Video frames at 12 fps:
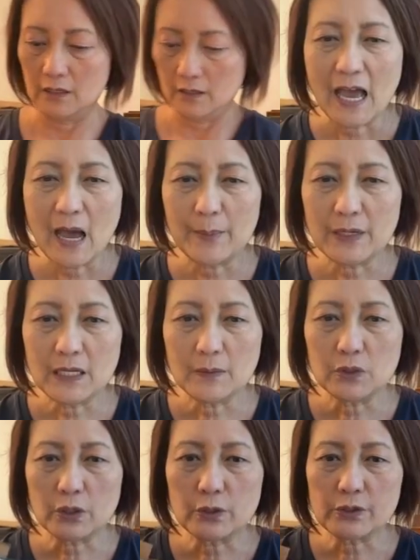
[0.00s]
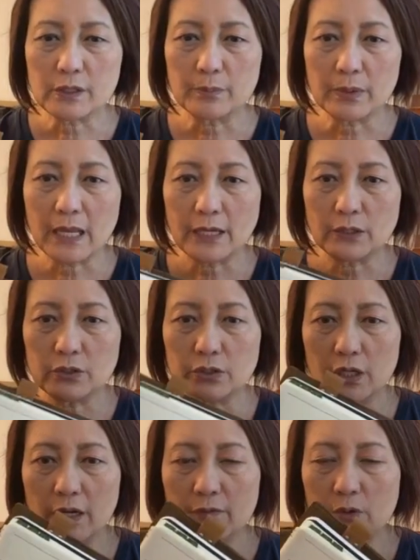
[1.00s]
How many journals and planners do
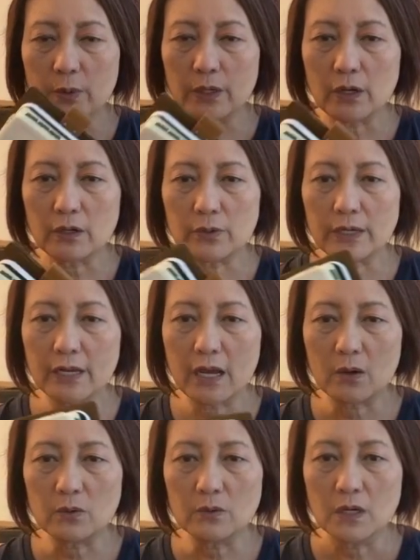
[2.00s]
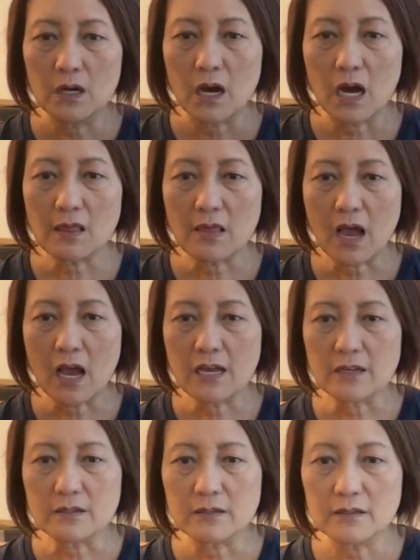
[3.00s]
you have going on right now? A lot.
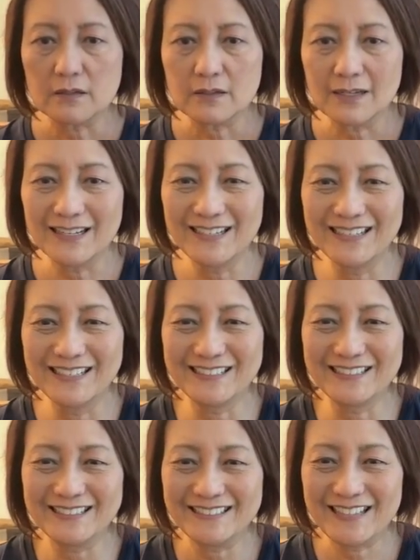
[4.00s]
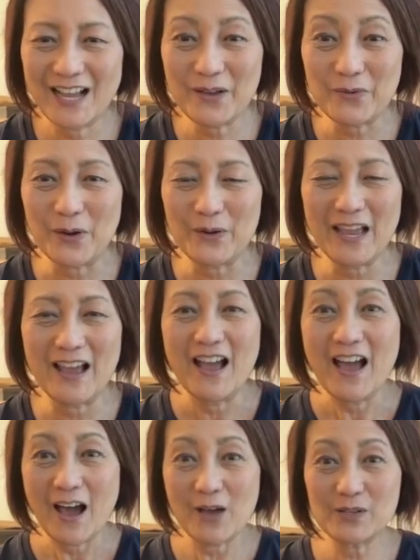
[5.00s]
oh yeah,
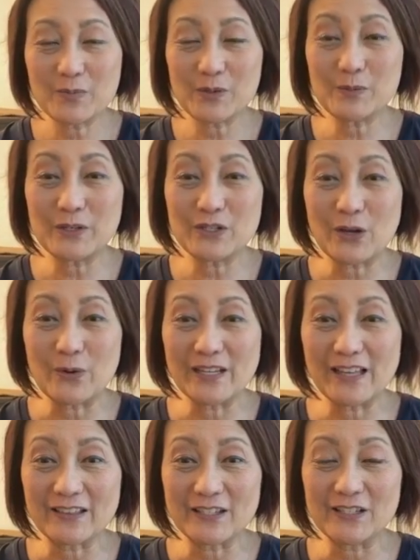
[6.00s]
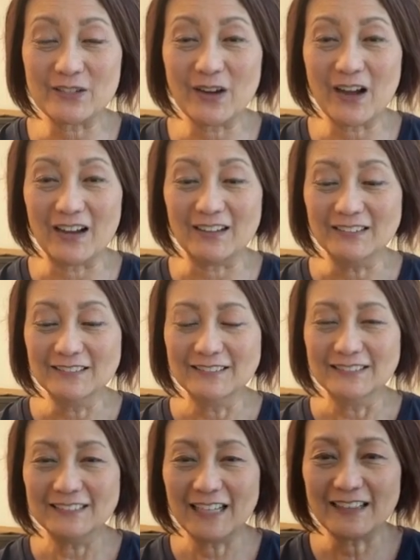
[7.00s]
I was supposed to be showing that to you, huh?
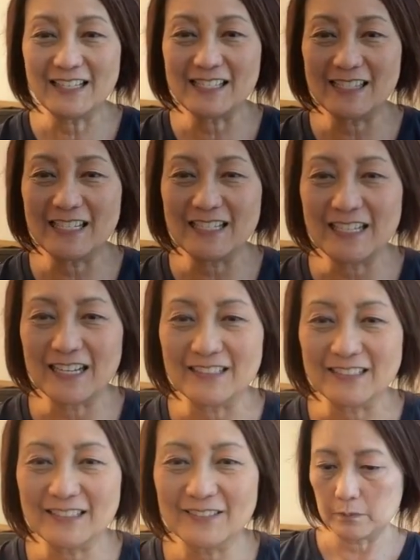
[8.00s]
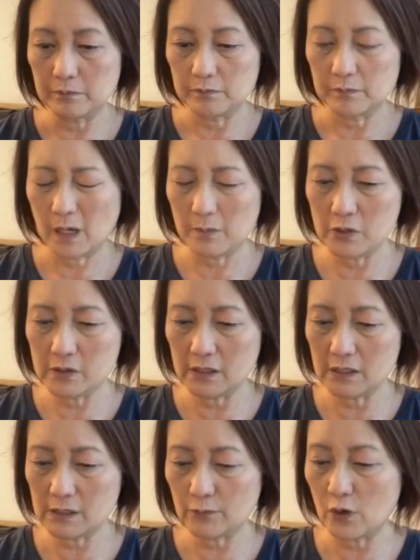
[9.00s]
Not these details. I'm using
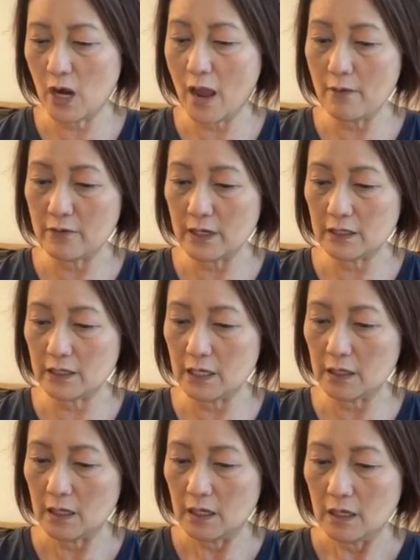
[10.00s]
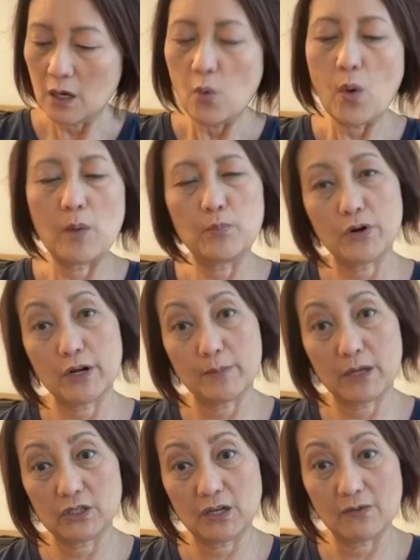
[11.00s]
this for everything. Well, pretty
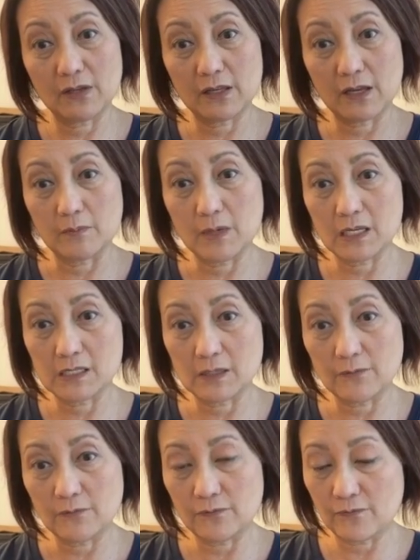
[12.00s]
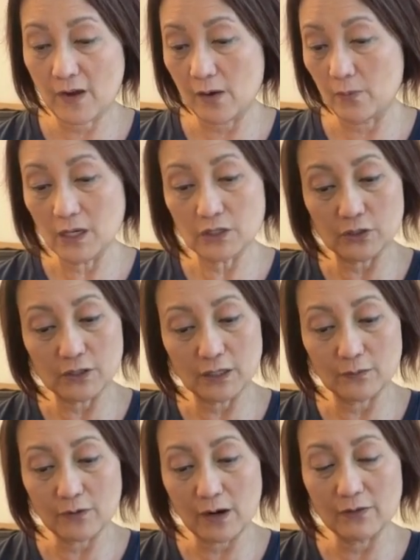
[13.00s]
much everything, because if I was using
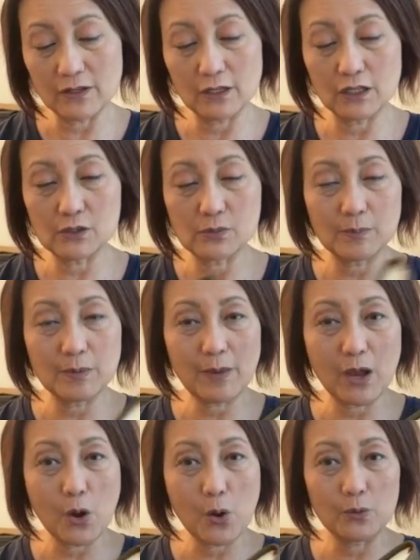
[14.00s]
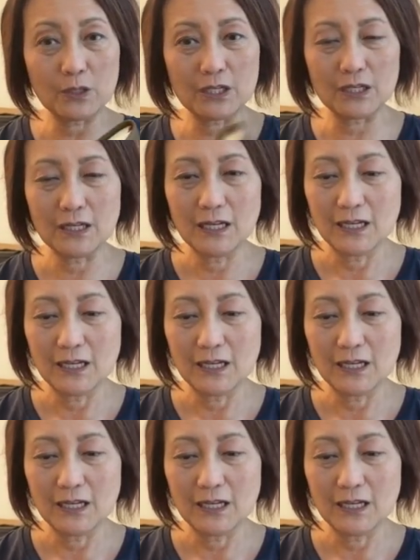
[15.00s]
it for everything, this would be my only